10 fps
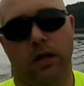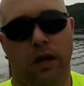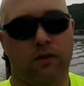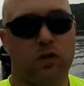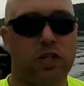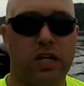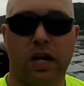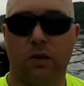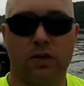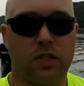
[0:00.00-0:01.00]
after 10
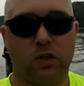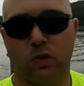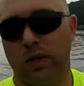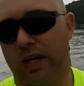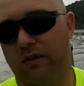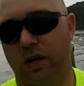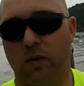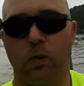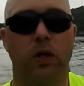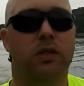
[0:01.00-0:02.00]
hours I can do whatever I
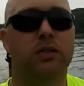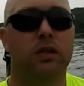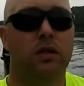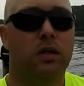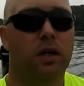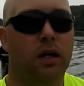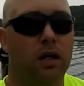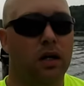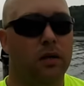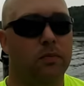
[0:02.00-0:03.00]
want.
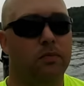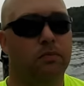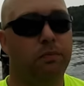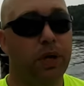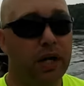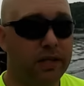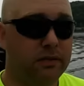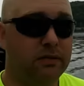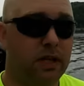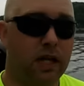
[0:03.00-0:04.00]
But
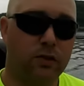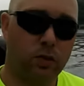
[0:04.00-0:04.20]
at